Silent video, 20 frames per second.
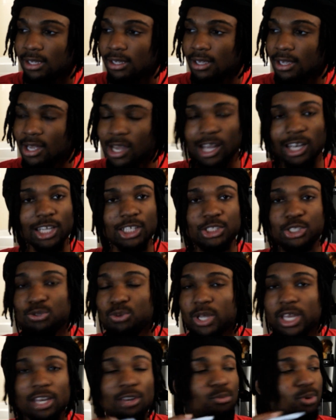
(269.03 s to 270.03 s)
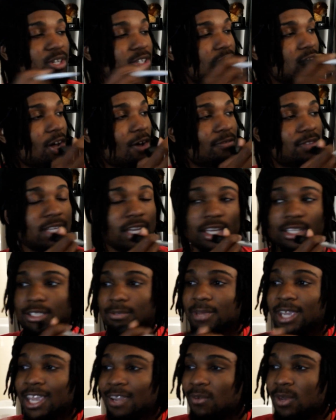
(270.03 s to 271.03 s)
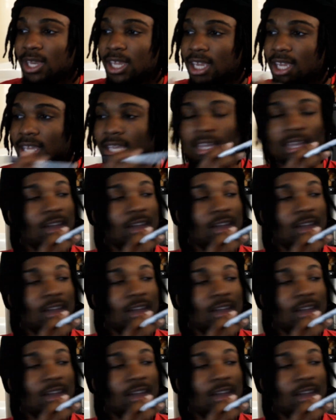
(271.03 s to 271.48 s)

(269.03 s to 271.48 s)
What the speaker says: Unless you hit it with a soft touch, but even then,